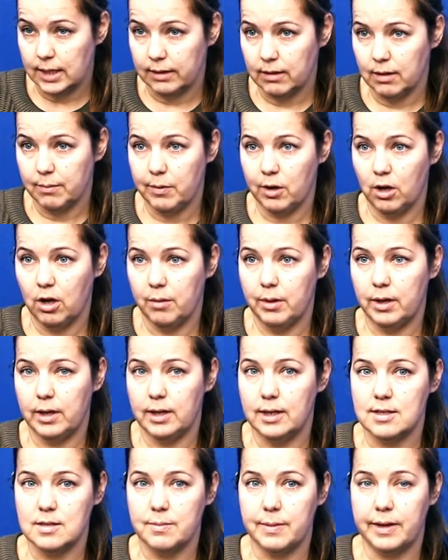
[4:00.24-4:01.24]
at the
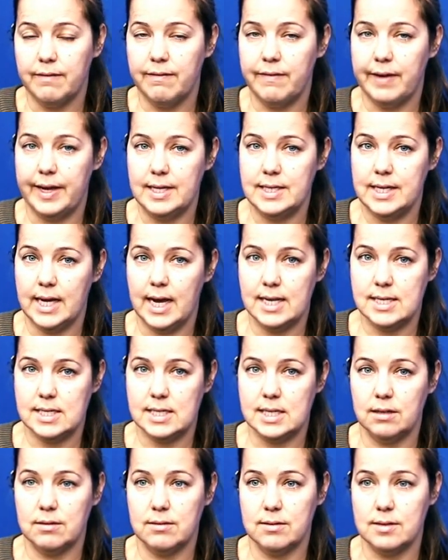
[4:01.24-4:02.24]
moment. It's been
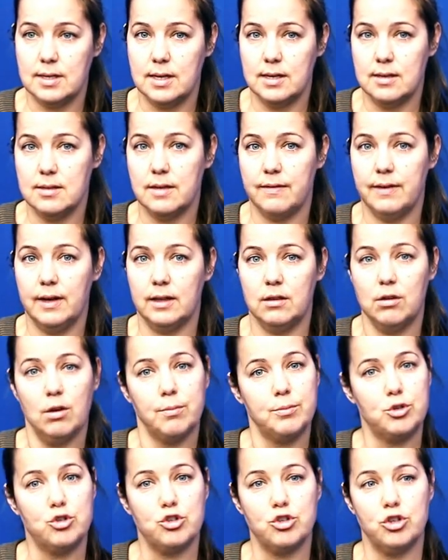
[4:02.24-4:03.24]
fantastic because kids have had the
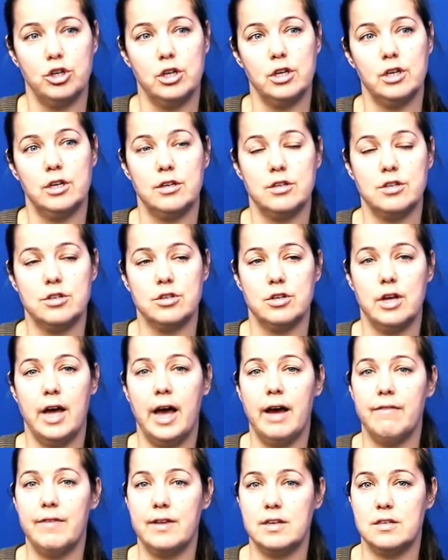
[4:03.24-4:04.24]
opportunity to
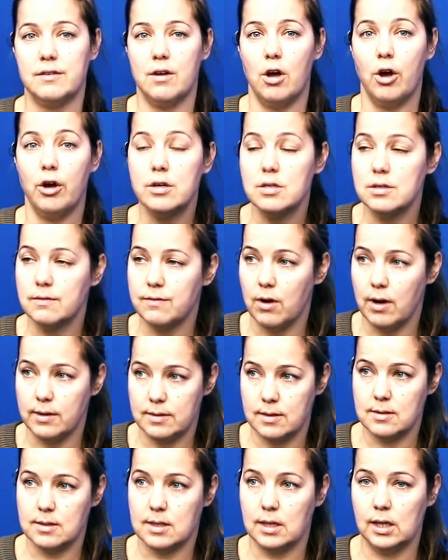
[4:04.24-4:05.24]
have their own
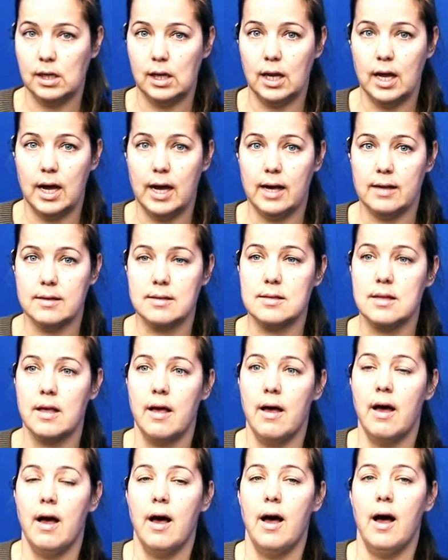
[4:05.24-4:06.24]
devices in class.
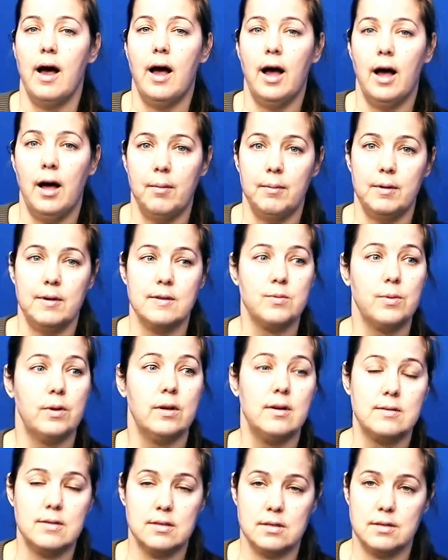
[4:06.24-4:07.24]
Um, as
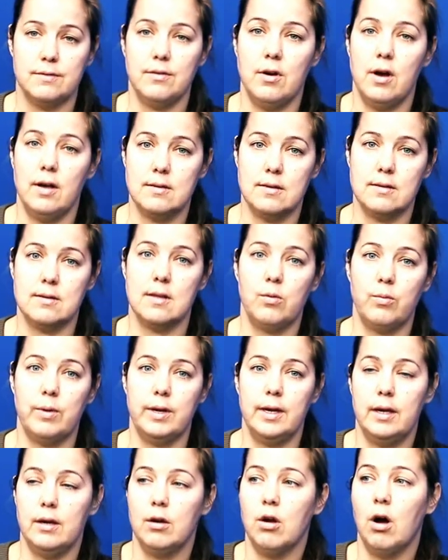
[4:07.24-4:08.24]
well as the devices that
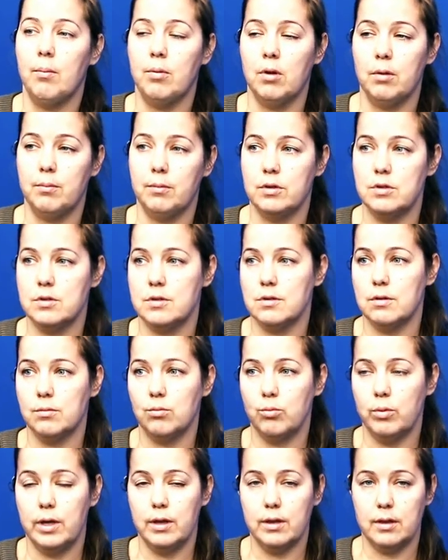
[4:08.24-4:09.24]
we complement
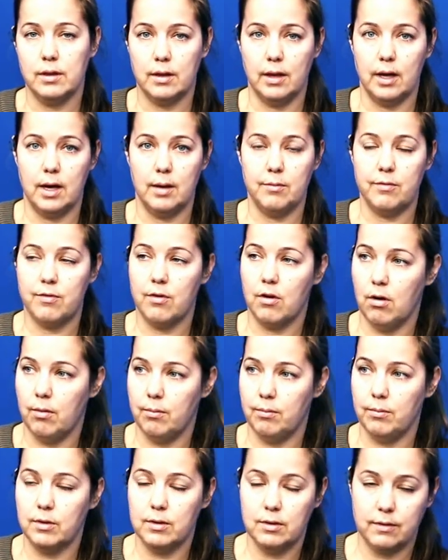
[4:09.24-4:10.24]
them with um,
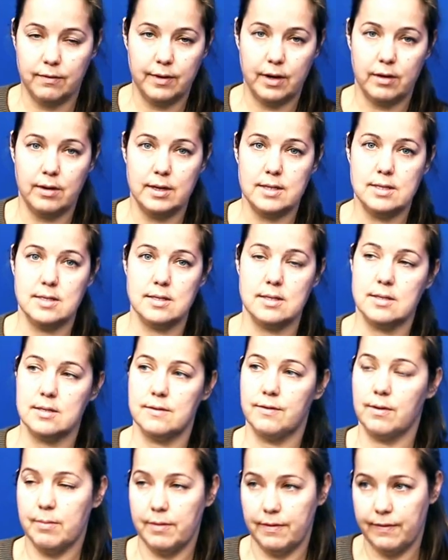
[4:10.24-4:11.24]
from various
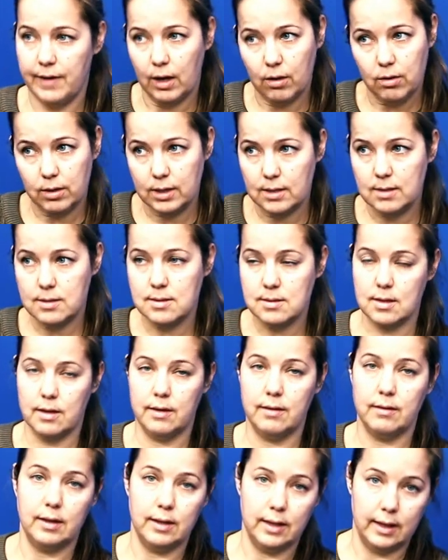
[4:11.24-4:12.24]
from faculties, so
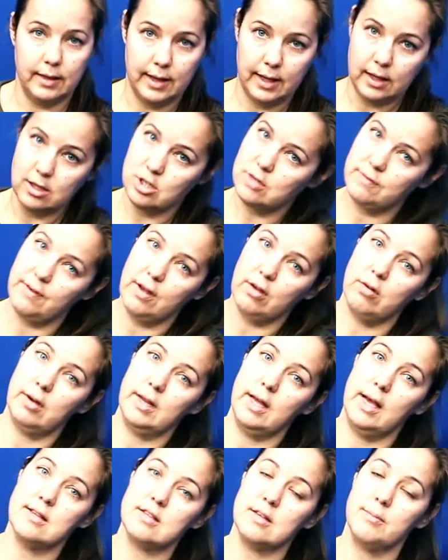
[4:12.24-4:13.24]
in the English faculty
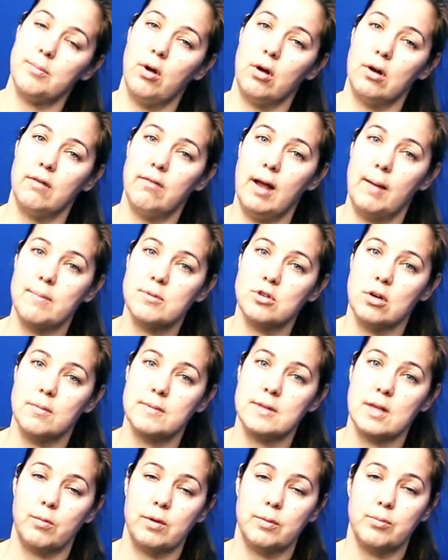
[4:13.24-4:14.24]
faculty has a pot of
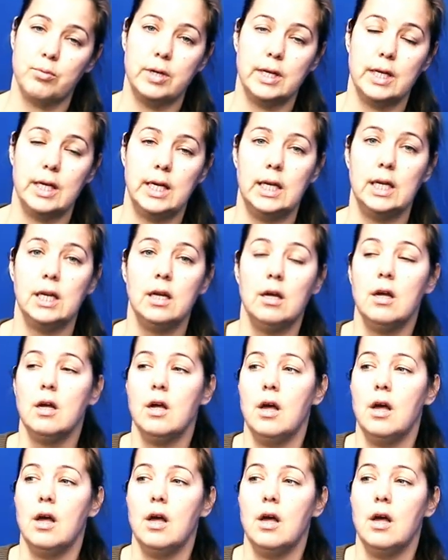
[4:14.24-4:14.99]
laptops that we bring in